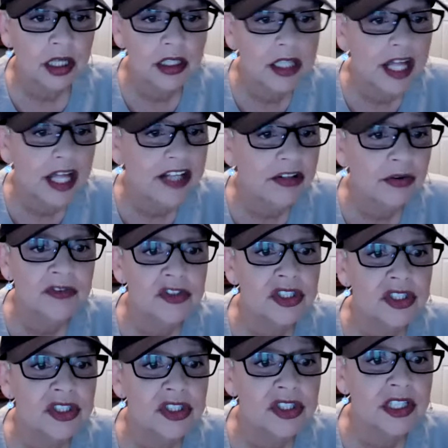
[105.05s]
A lot of
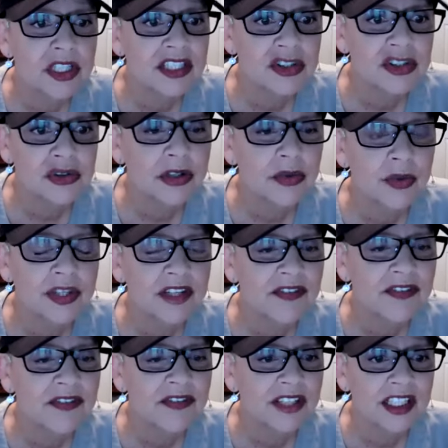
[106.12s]
grievers tell us they struggle
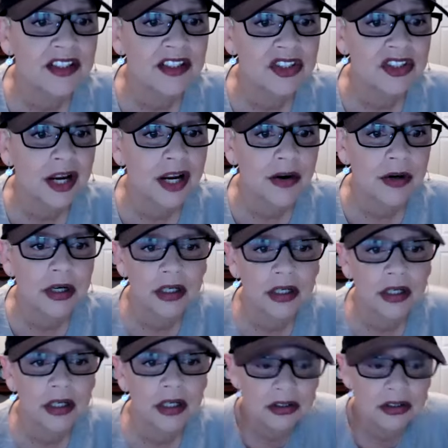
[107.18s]
with even getting in the shower.